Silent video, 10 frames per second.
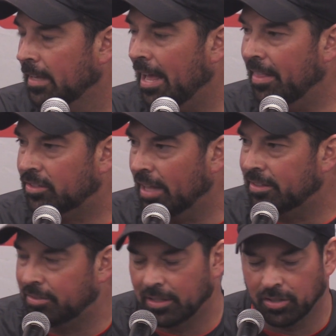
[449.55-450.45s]
Yeah,
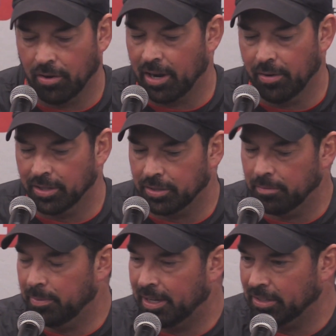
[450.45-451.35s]
that's a great question
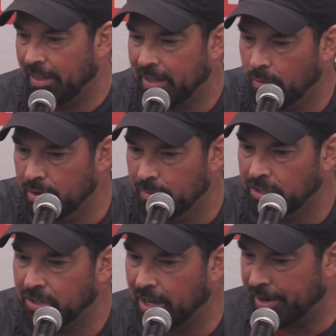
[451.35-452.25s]
because I think
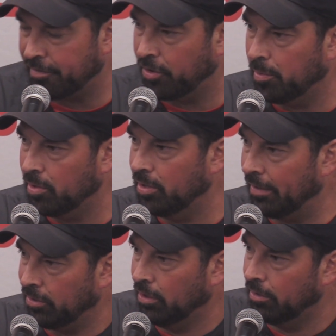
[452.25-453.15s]
once you get on the film, you
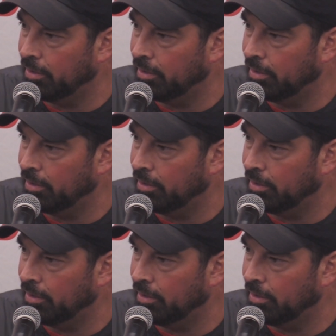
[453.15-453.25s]
have to,